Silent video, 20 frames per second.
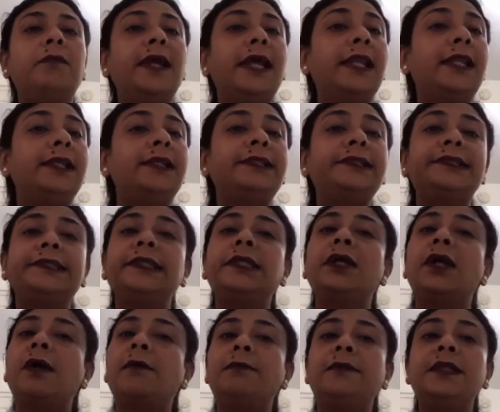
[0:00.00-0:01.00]

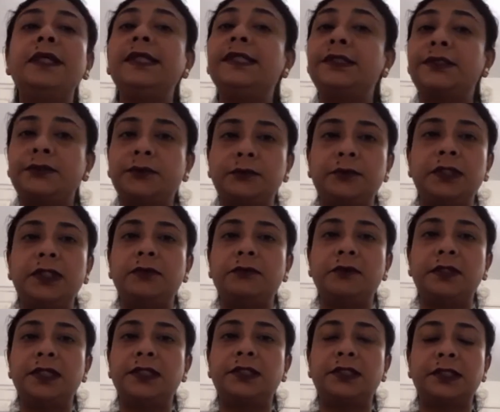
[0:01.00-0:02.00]
balancing of these two
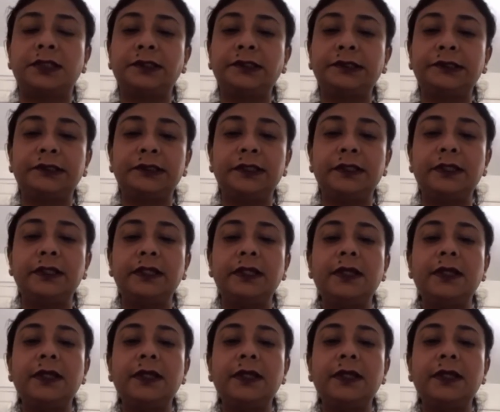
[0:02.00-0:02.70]
equations,